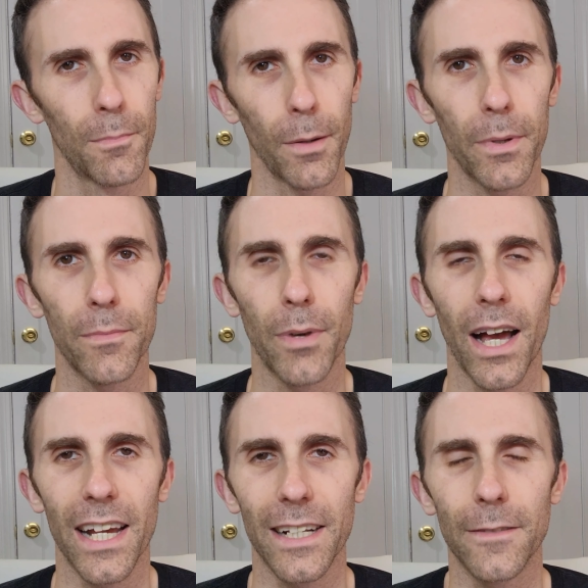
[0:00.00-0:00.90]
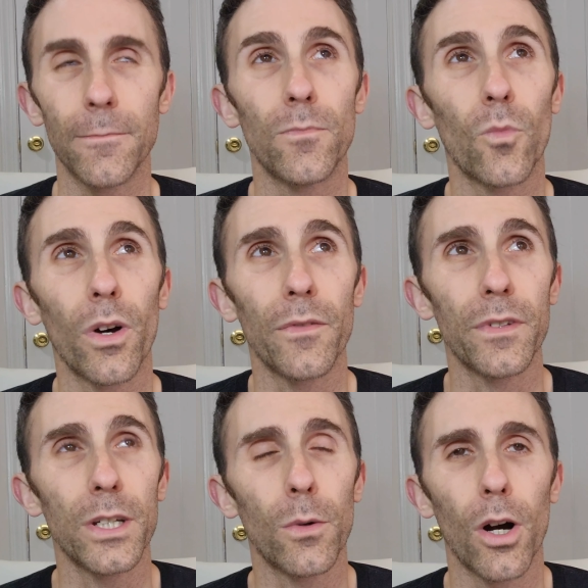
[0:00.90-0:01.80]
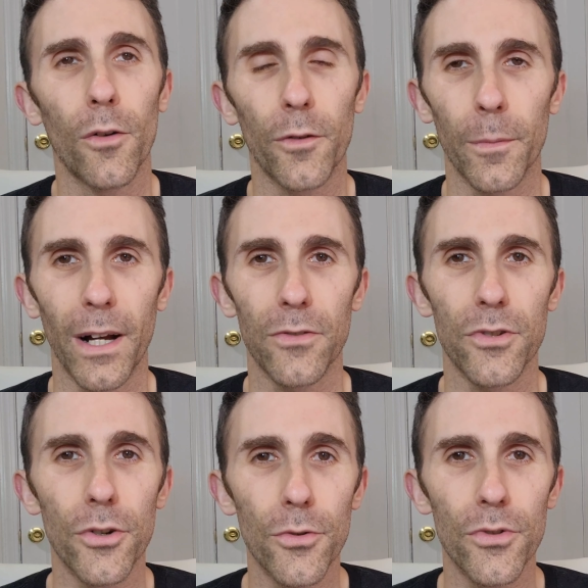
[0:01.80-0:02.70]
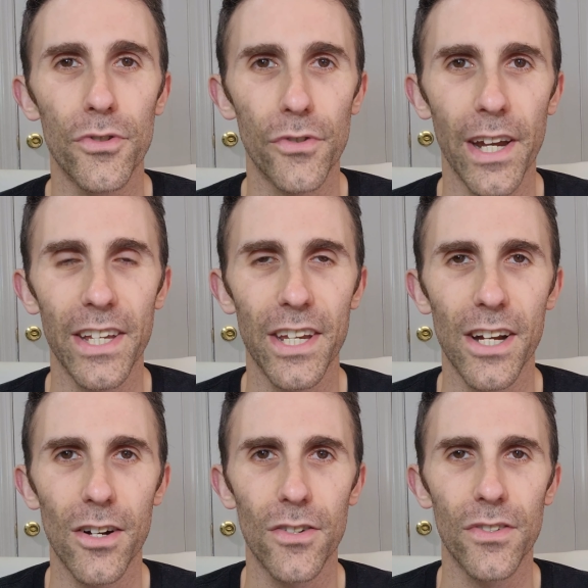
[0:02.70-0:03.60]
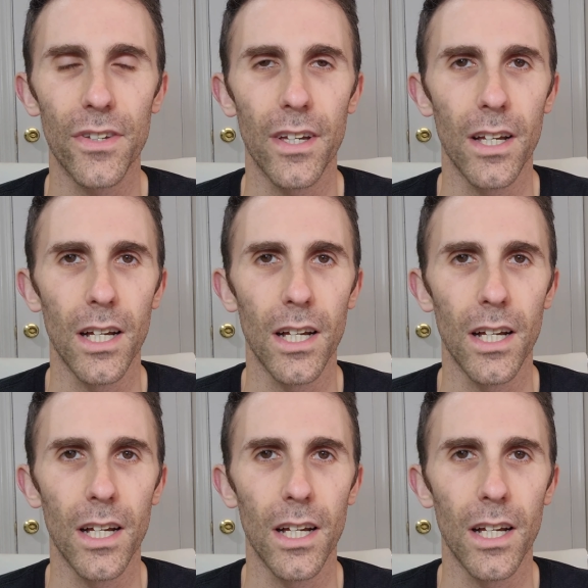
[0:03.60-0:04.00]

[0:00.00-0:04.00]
But been buying, what, VOO for about 2 straight years,